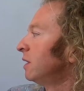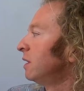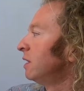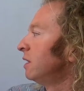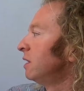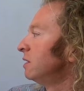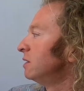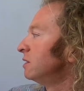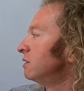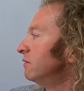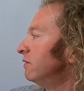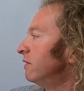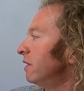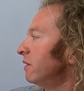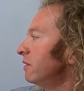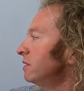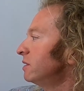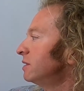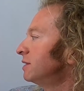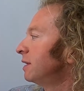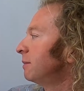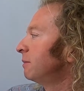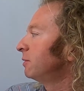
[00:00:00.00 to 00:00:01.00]
it's
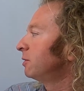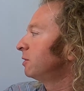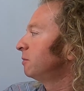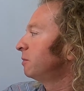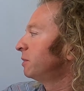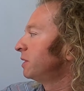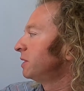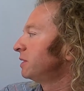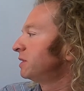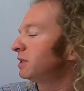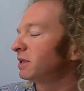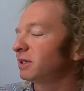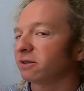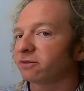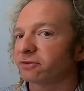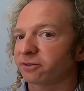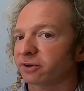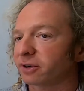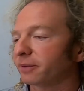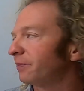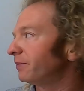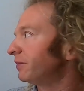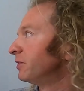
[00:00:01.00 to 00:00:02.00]
very similar, but it's
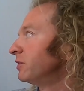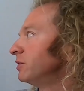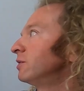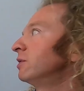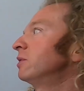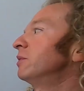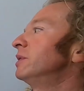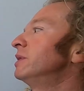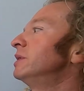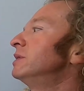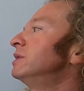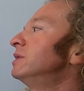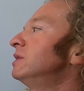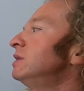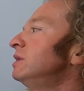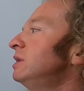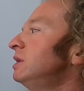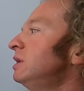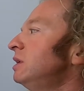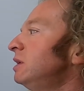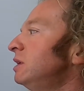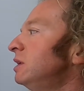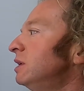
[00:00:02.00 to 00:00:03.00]
different. So it's
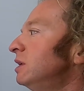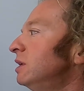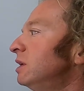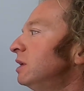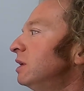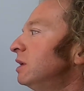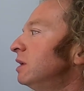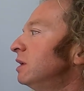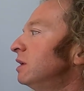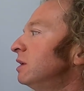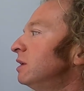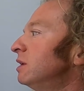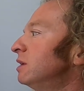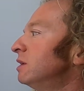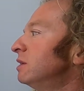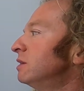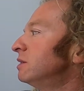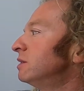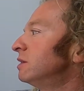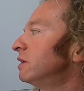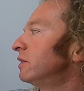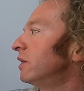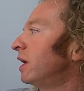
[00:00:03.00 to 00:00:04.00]
e
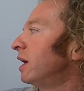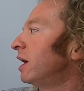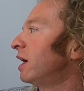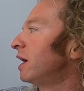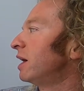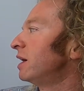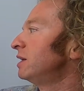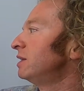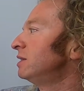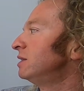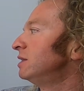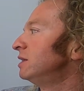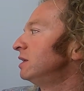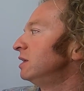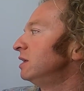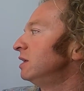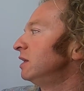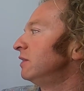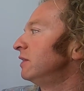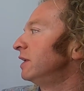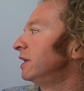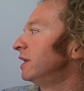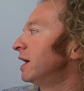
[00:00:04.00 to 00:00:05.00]
to the iz,
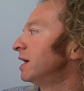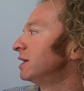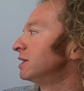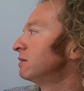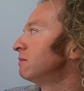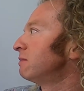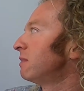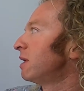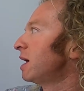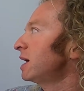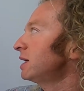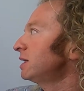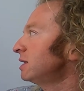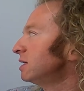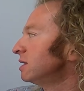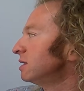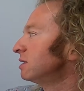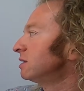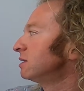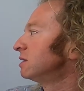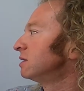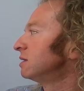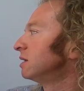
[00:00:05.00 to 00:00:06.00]
then it has a
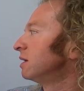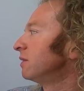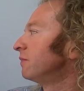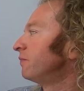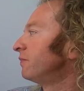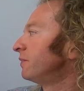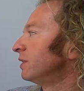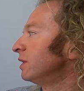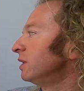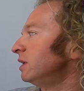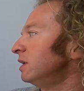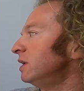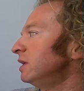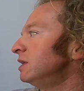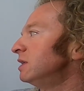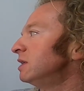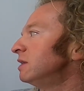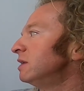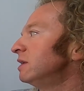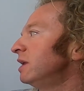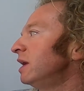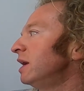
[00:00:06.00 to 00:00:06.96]
minus e to the